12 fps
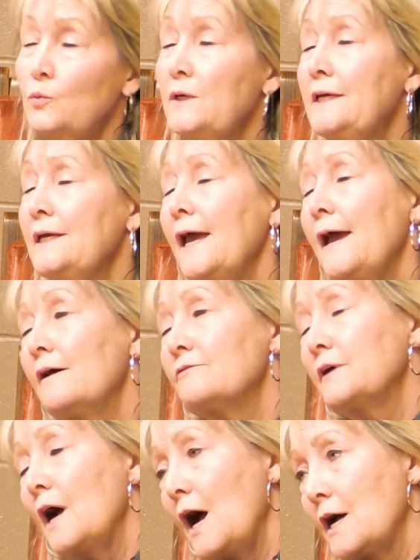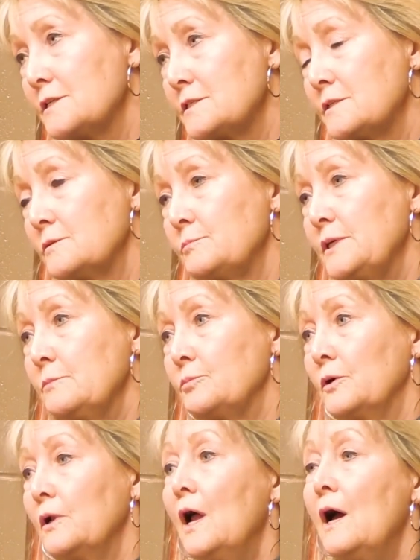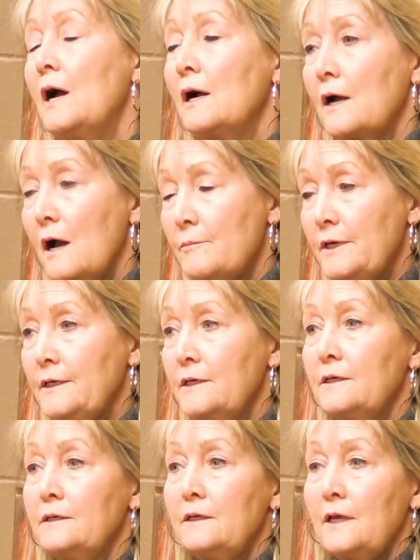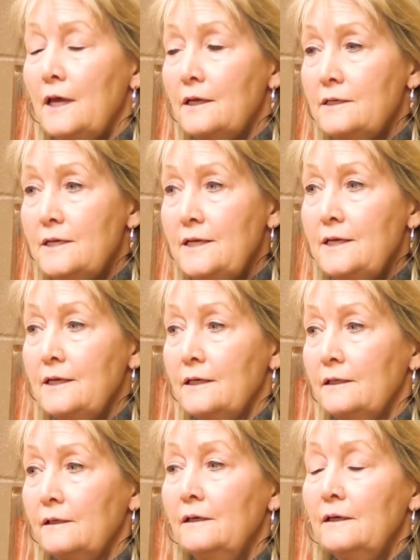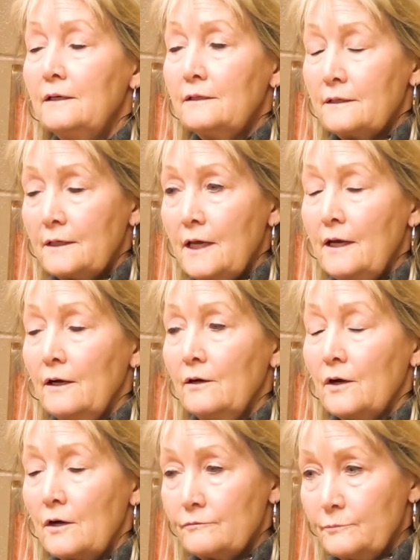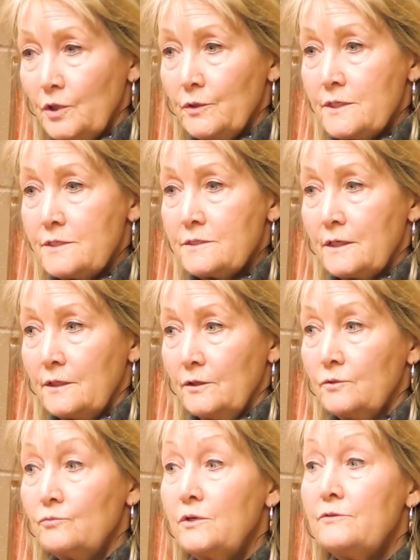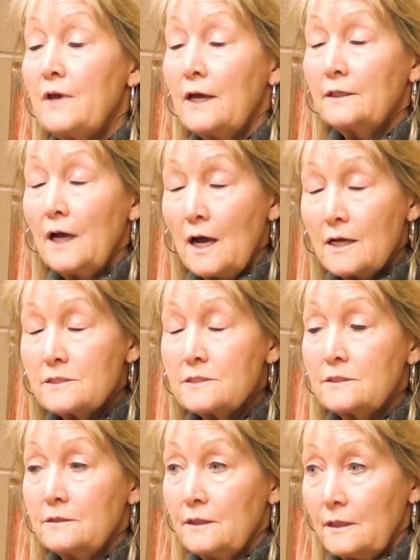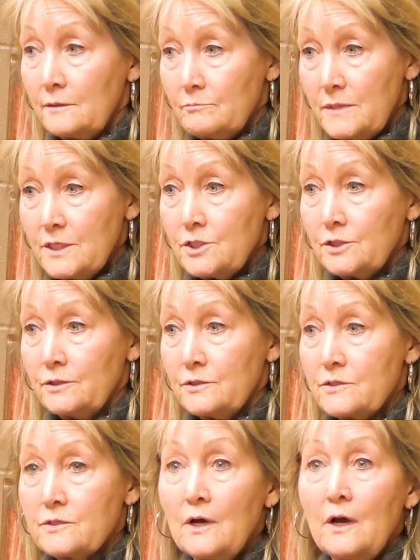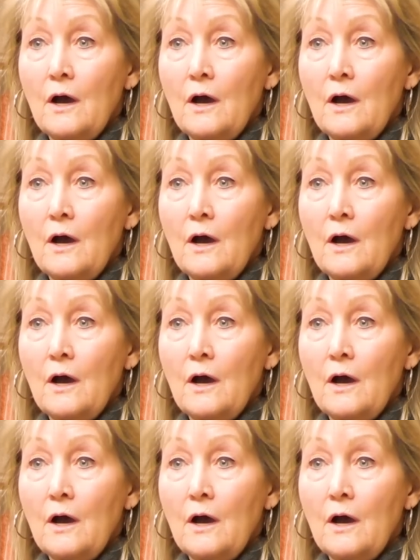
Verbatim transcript: We have constant people coming in and needing the care of Murray Center, and we've had constant admissions